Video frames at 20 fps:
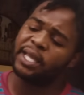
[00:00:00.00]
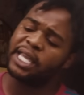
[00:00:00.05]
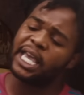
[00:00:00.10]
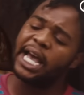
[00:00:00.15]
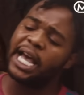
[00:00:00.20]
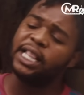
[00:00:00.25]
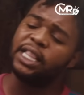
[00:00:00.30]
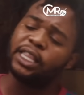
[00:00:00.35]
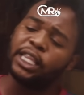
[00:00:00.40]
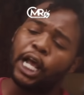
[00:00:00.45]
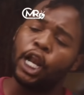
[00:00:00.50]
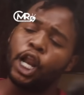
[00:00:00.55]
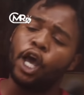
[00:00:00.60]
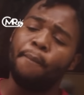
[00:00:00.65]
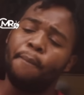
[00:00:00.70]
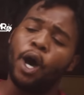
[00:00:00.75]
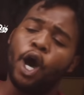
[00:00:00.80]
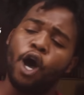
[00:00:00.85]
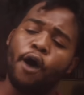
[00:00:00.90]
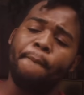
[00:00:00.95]
war. You're
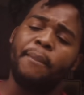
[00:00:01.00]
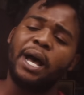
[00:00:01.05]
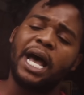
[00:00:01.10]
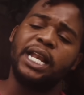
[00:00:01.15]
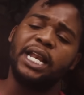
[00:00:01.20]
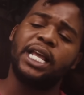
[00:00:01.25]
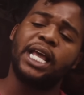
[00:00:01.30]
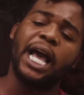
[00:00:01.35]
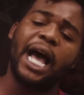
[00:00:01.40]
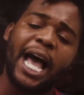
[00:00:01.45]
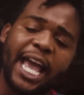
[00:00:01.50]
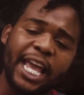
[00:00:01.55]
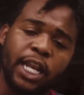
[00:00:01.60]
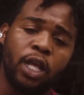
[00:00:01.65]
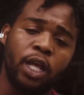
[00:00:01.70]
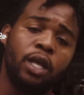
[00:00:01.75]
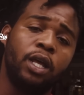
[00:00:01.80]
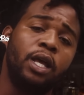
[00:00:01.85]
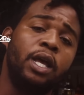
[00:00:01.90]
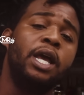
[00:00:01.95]
mad.
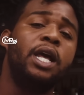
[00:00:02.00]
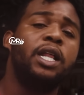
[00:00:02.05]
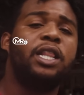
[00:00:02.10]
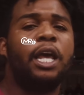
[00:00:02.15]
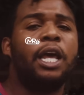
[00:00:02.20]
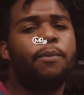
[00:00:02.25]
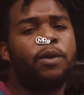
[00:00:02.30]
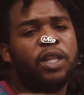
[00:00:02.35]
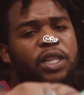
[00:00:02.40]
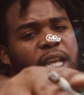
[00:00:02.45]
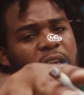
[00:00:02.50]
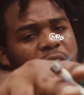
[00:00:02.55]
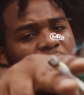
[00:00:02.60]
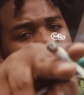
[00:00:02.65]
Especially when two